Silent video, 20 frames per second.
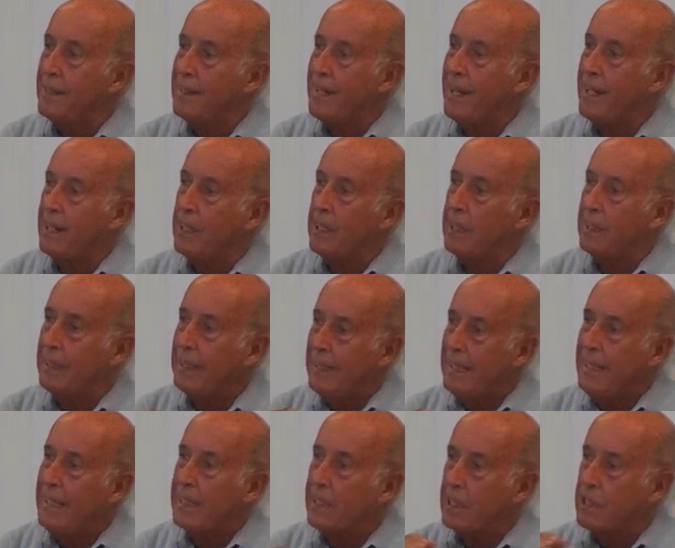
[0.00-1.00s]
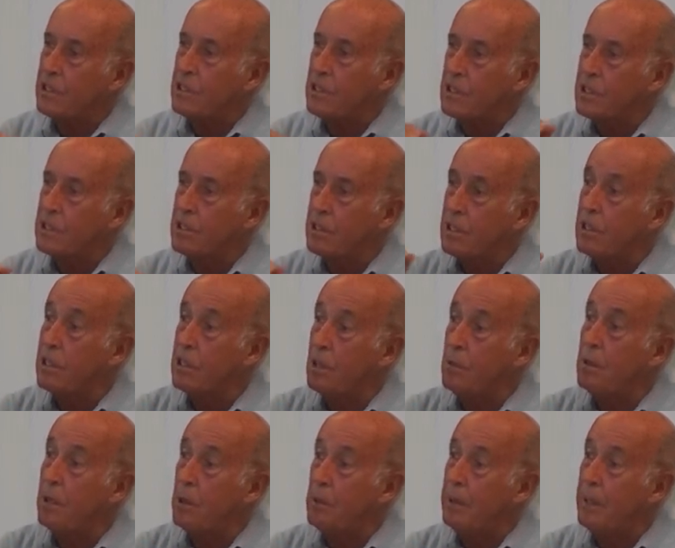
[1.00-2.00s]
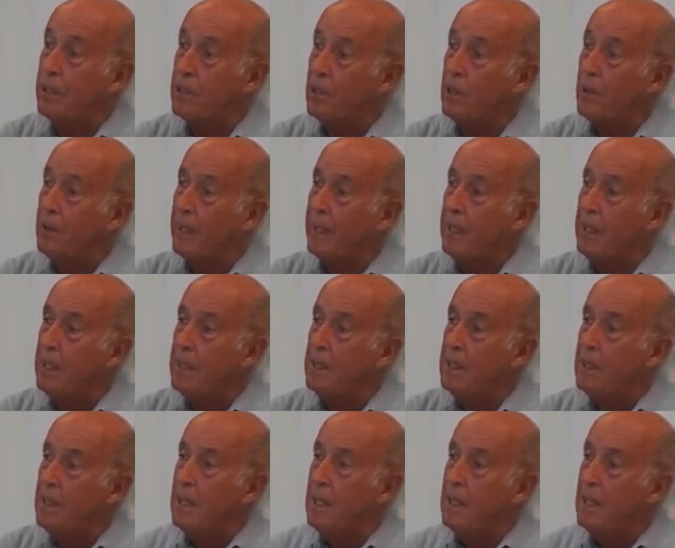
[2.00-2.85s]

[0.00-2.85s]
that lead us to do what we're doing,